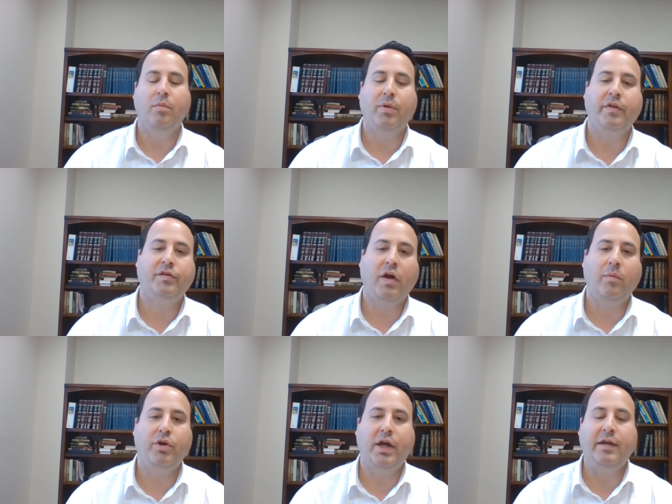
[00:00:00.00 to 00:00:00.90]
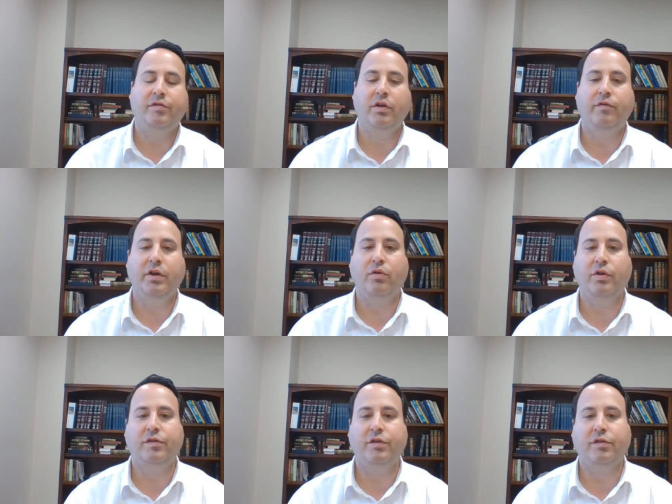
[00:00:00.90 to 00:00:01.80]
But the Talmud has a
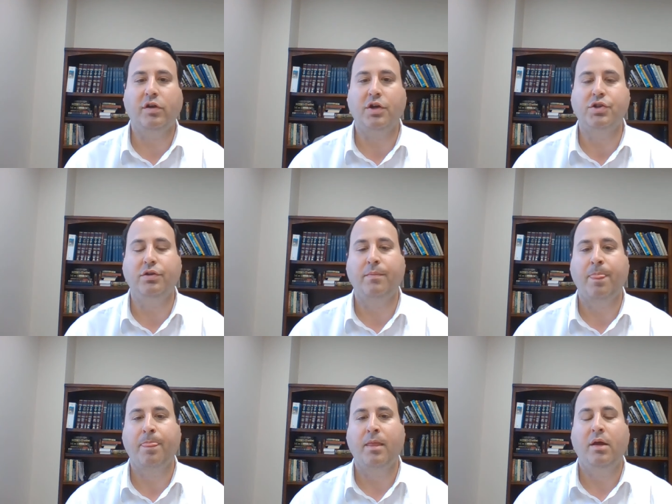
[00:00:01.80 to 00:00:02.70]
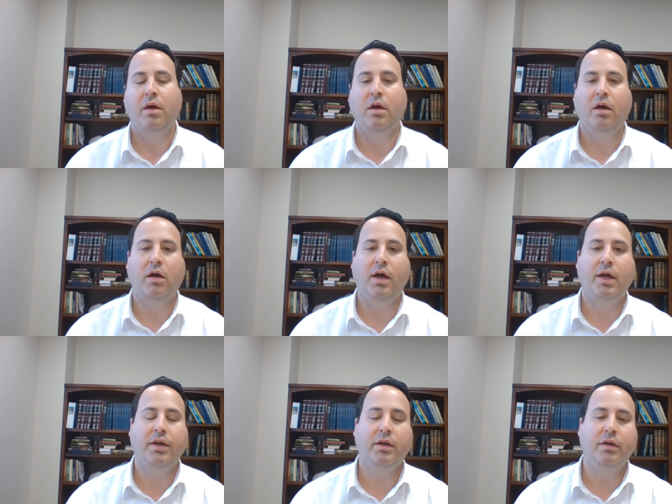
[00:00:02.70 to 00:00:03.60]
vigorous discussion
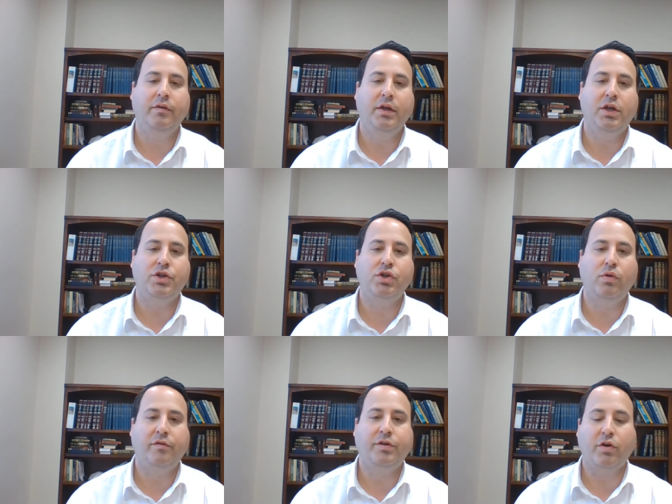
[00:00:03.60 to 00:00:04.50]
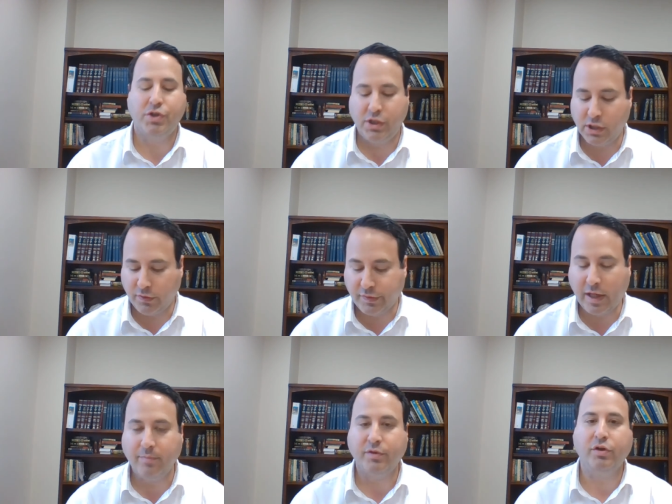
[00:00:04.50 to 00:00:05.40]
on the issue of darshinan
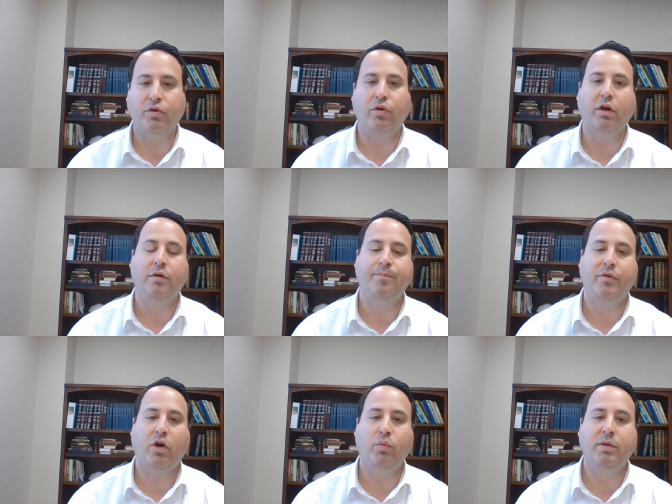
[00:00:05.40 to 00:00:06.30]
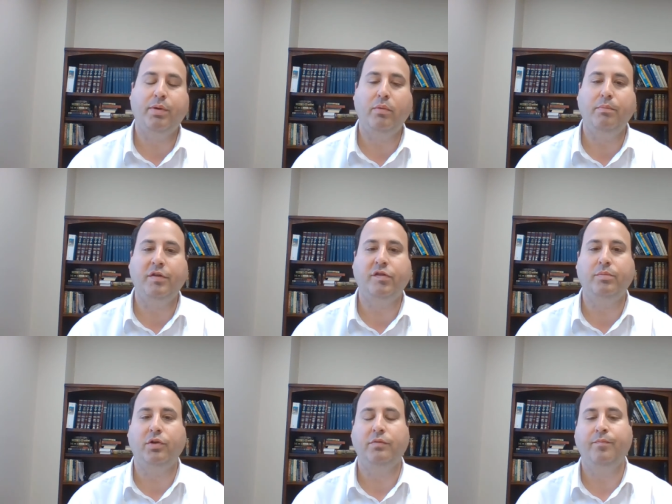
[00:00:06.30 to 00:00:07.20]
taima dekra. Are we
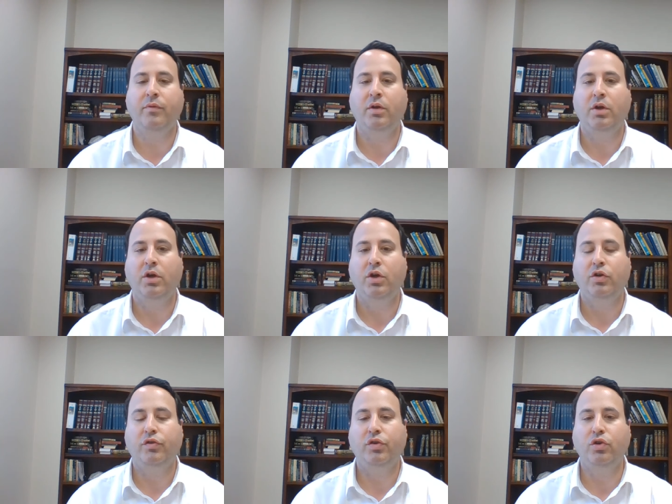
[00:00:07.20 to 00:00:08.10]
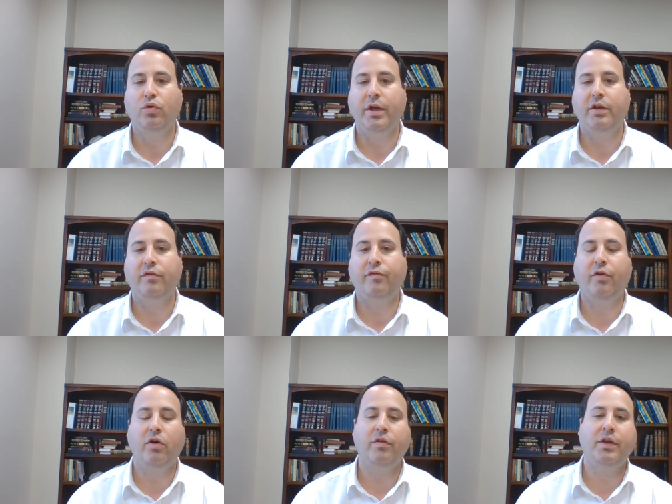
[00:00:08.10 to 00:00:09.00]
permissible to
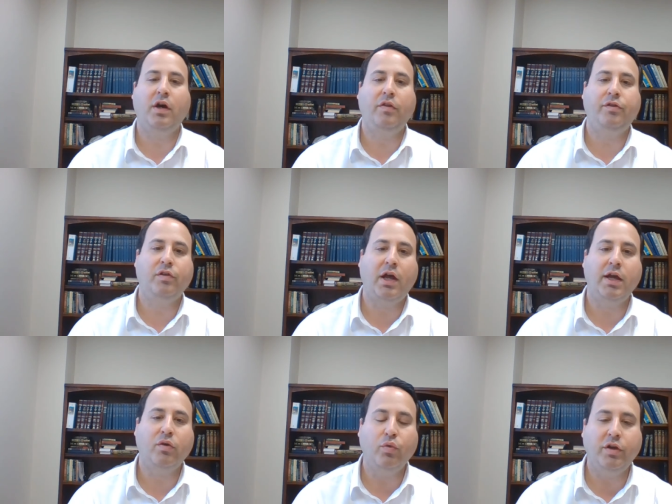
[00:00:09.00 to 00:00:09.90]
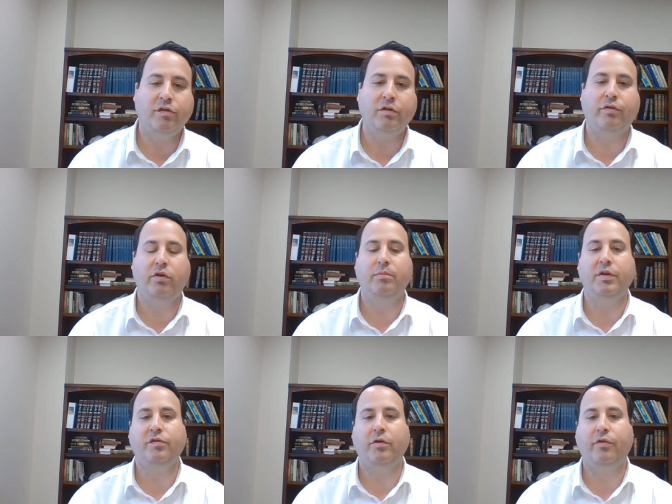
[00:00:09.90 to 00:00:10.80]
infer the underlying reason for a
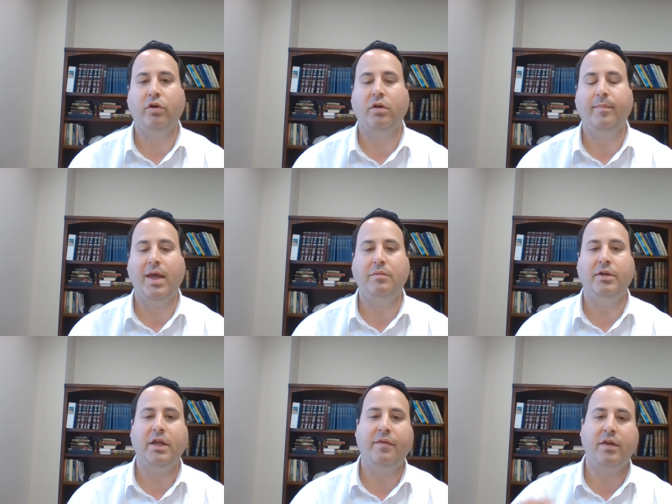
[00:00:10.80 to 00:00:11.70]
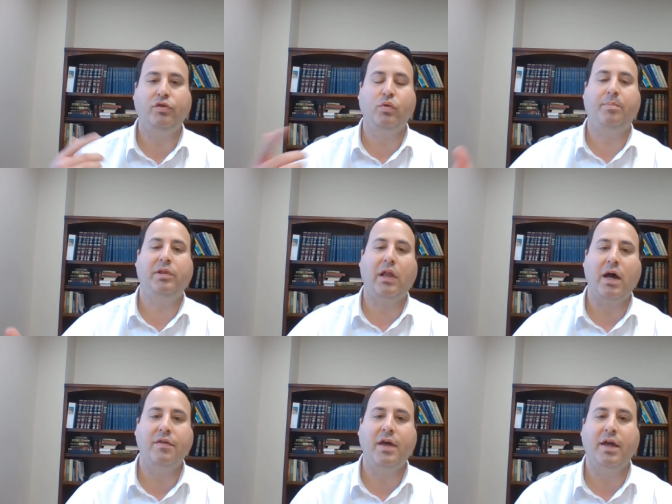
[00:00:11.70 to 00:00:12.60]
mitzvah, for a commandment, and then to
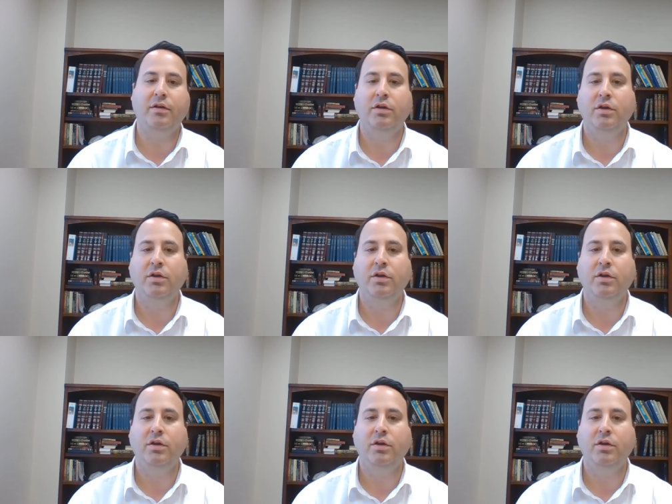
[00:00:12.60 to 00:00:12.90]
apply that